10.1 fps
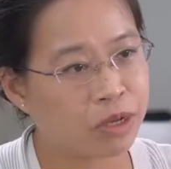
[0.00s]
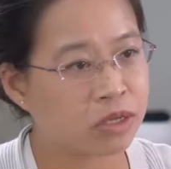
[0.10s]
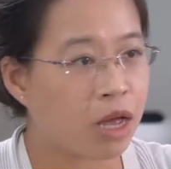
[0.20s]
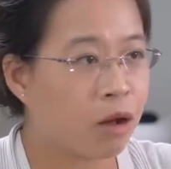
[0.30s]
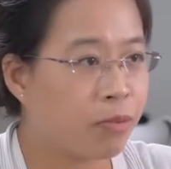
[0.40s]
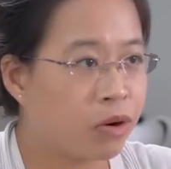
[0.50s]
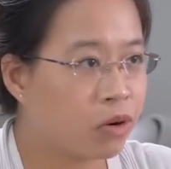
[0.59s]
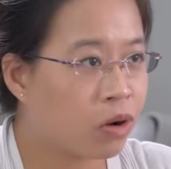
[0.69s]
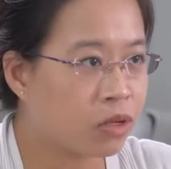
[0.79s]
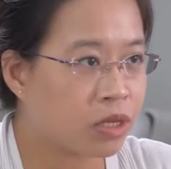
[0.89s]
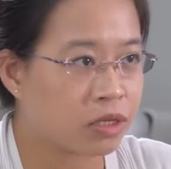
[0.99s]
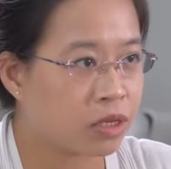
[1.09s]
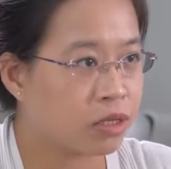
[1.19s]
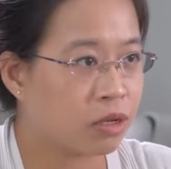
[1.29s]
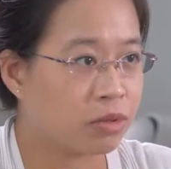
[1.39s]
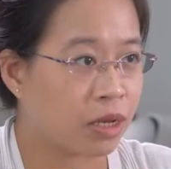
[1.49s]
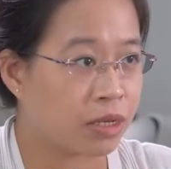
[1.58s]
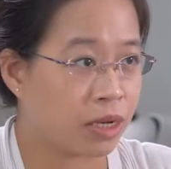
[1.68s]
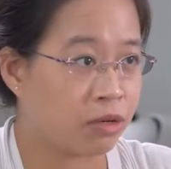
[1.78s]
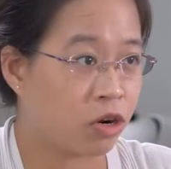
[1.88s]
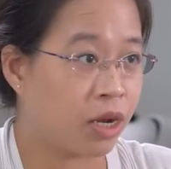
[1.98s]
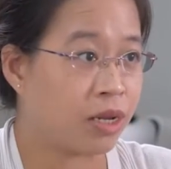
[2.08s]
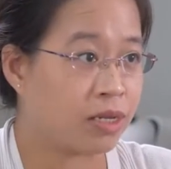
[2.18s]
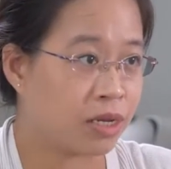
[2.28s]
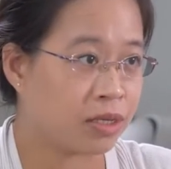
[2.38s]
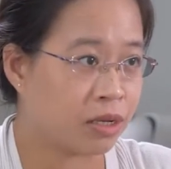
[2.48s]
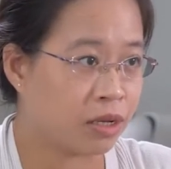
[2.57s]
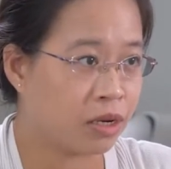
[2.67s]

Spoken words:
Because our protocols and systems are tried and tested.